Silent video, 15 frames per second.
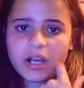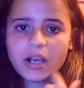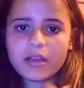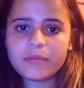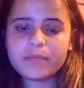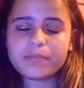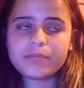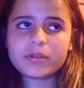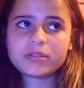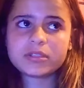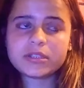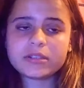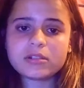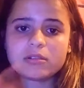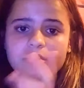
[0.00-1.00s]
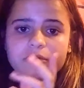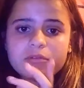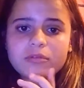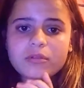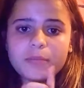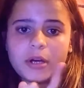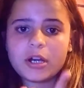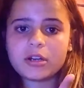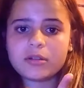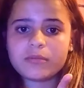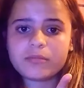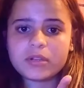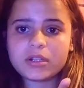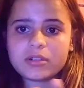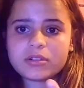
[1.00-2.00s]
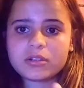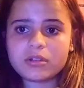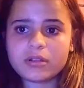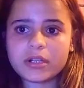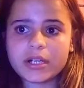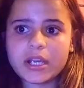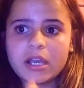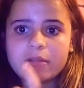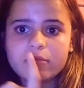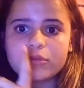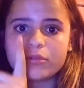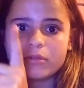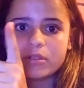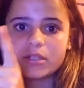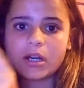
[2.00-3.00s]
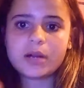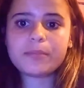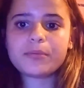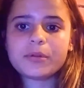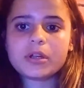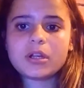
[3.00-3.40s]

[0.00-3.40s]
I put the needle through the bottom until it came through the top.